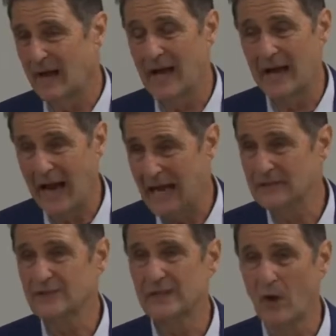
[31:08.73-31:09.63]
I
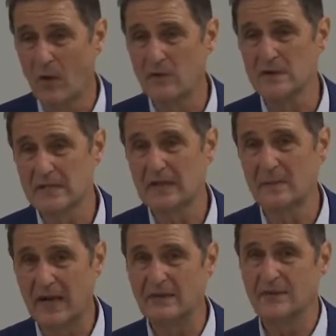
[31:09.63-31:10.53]
actually oversee
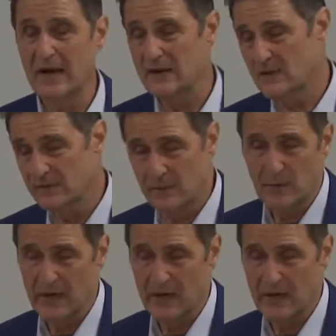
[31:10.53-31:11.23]
the manufacture of the